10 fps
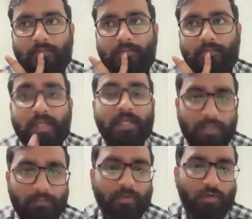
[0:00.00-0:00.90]

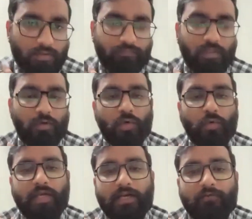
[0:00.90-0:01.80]
maybe because of the
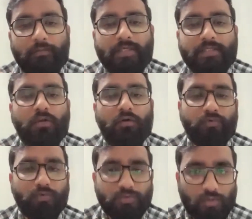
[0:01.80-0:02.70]
ongoing developments, I'll of
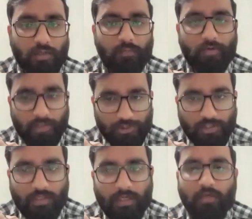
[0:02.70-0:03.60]
course talk about
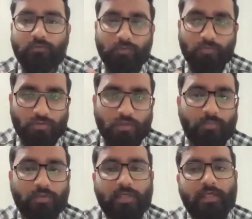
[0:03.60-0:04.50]
Russia. I'll of course talk
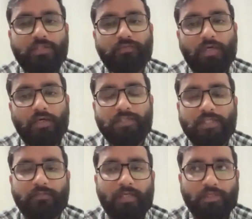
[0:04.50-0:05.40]
about the arrest warrant which
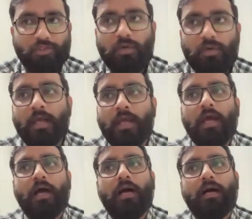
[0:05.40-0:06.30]
has been issued.
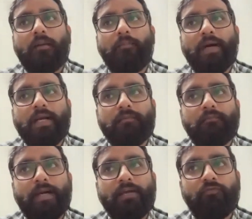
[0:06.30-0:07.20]
But
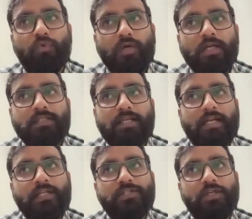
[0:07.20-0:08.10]
my focus and
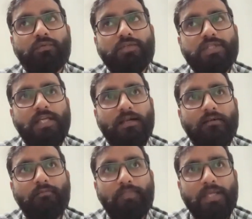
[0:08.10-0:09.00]
attention would
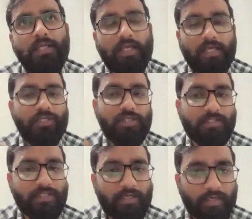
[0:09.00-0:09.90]
still be
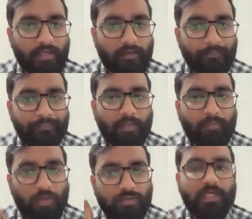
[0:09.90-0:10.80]
Asia-centric,
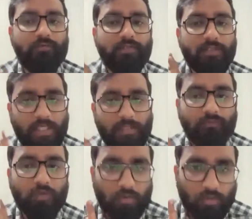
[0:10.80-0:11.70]
because that was the theme
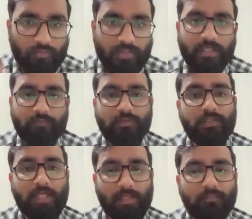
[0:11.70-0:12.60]
of the conference. That was
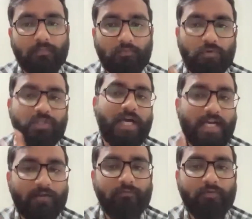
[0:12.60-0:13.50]
the theme which I
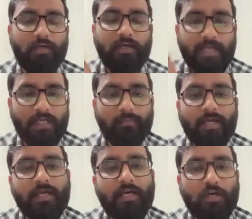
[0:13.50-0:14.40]
have
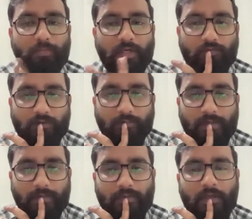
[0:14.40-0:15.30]
deliberately adopted for the
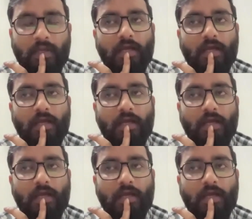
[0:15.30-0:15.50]
paper,